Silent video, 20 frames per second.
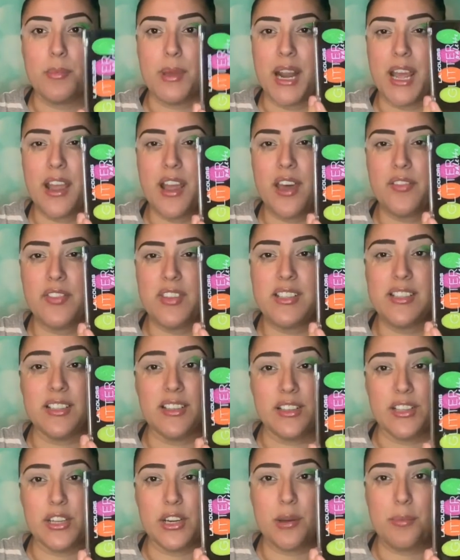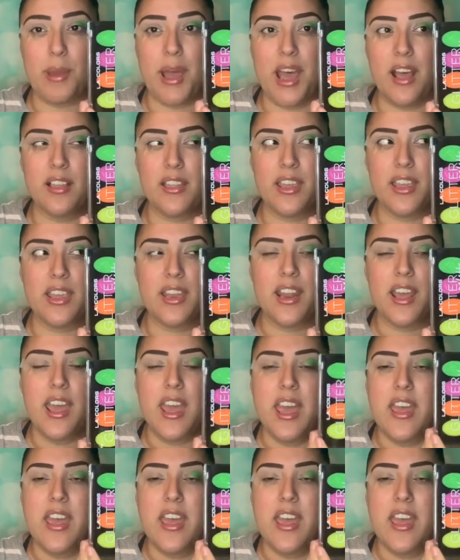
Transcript: but I got this glitter palette